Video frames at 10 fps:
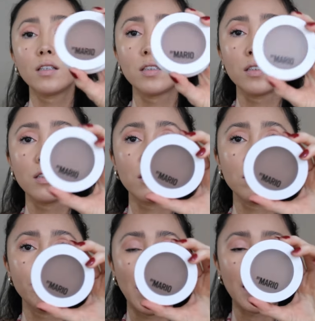And
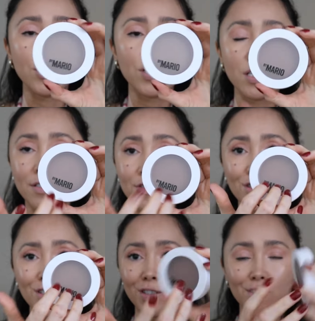packaging, it's
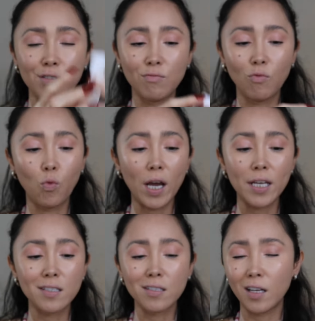just
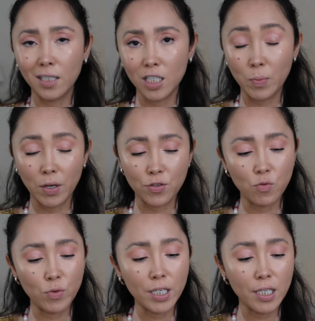white, nothing special
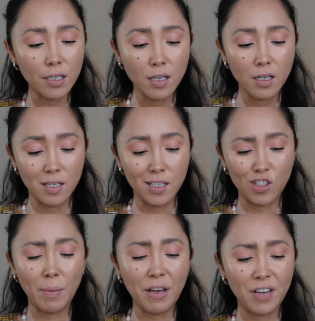really. It's
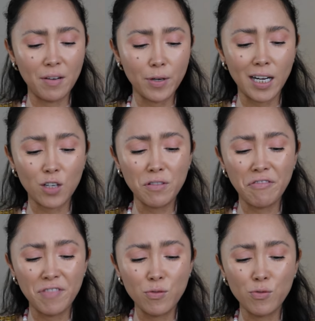not my favorite. It actually
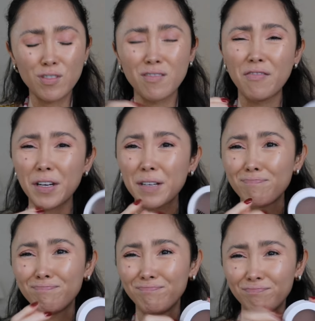feels very
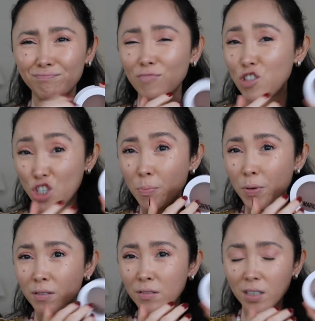cheap,
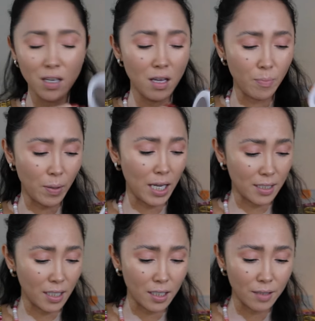the
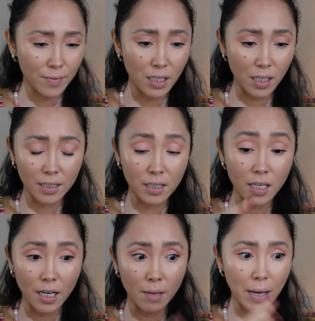plastic. I like the
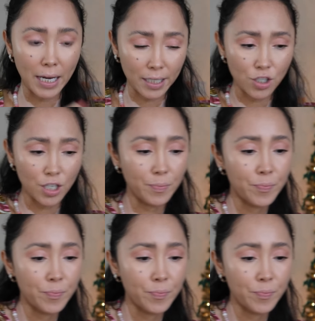packaging.